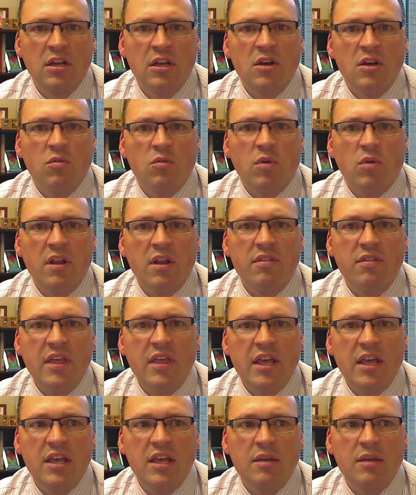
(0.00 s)
One of
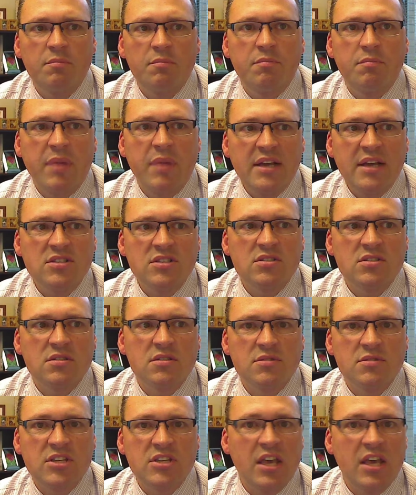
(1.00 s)
the best
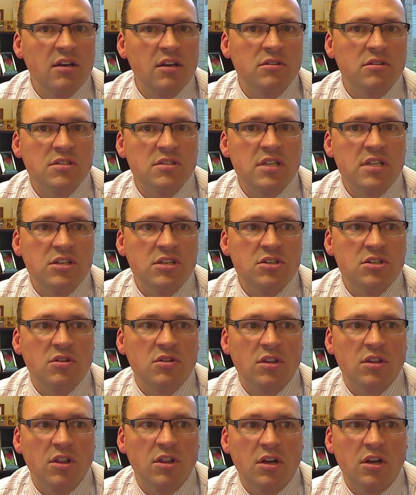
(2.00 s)
skills that you
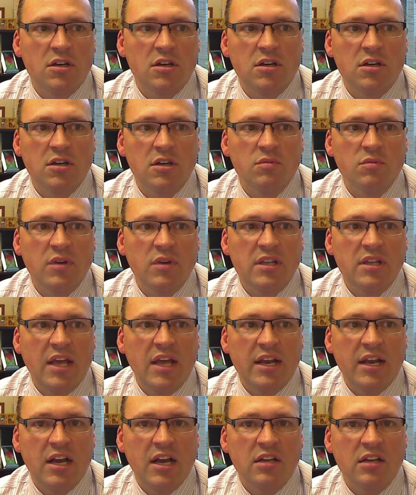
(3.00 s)
can learn with
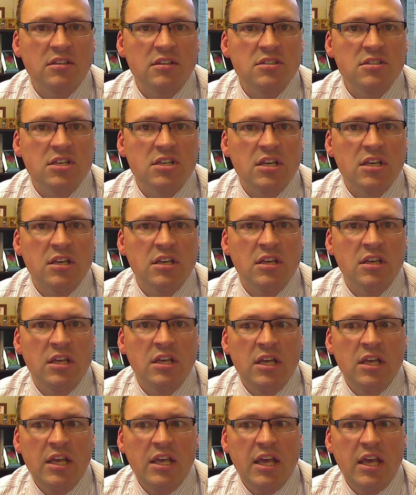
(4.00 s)
technology
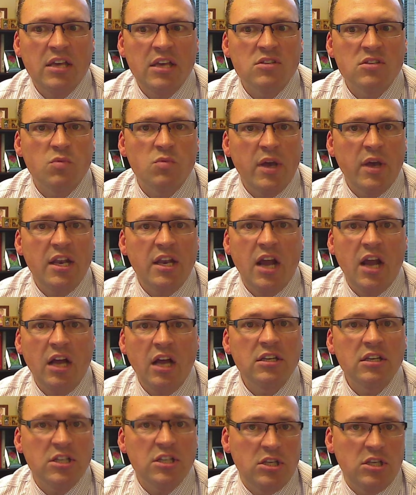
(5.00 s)
is when not
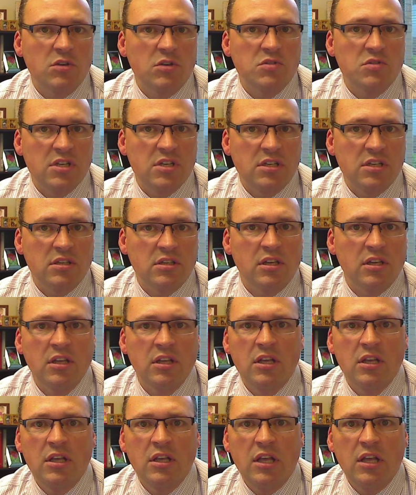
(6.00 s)
to use it.
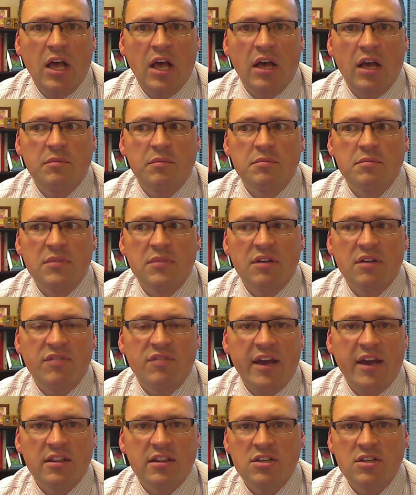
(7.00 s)
The
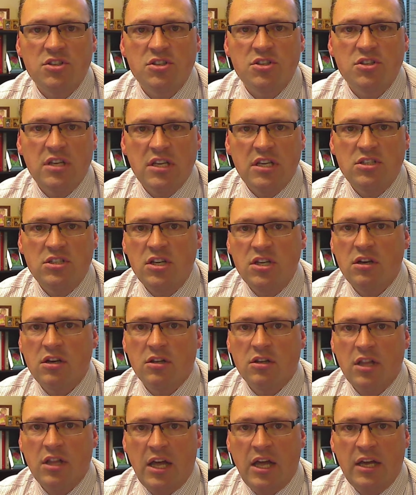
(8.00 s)
fact that you're teaching
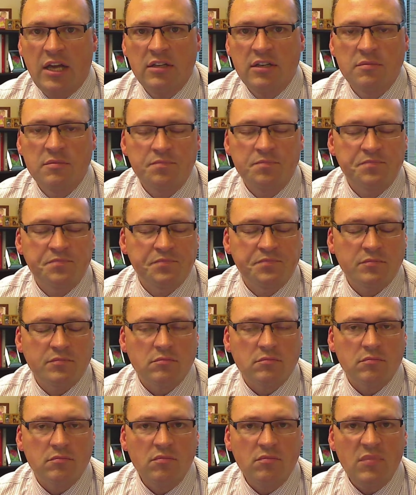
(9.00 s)
online
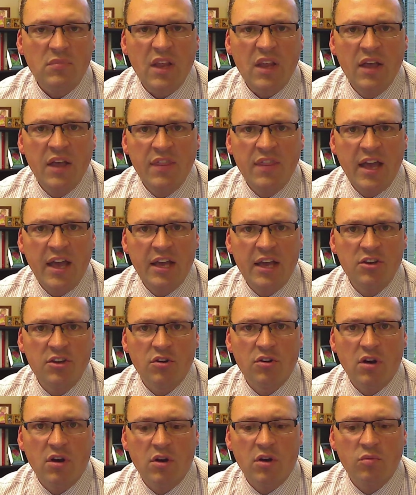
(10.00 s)
and that
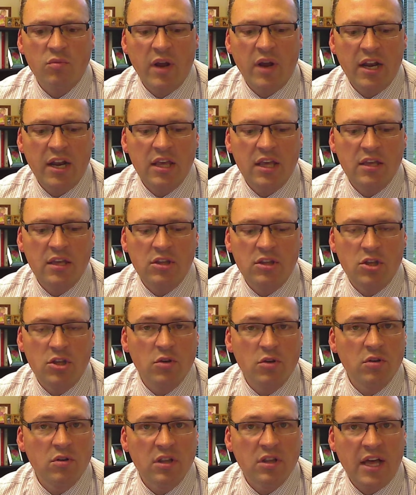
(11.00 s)
you're already
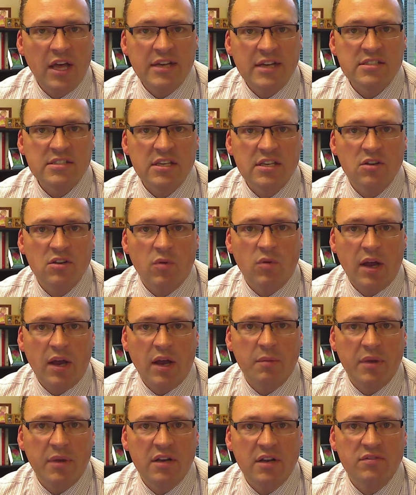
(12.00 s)
utilizing quite a
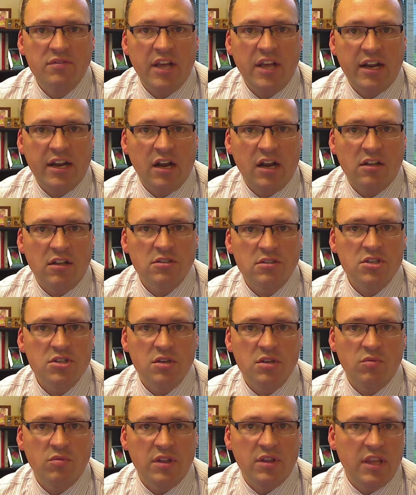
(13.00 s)
bit of technology
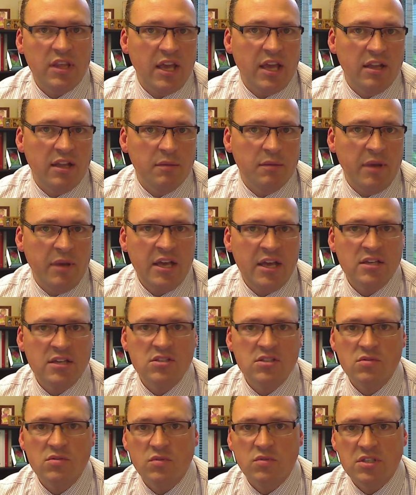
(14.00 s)
with the
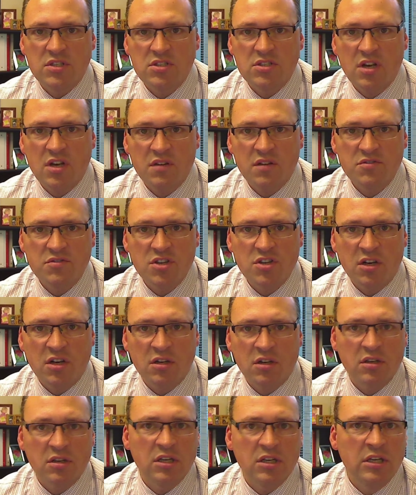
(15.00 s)
LMS, with SoftChalk,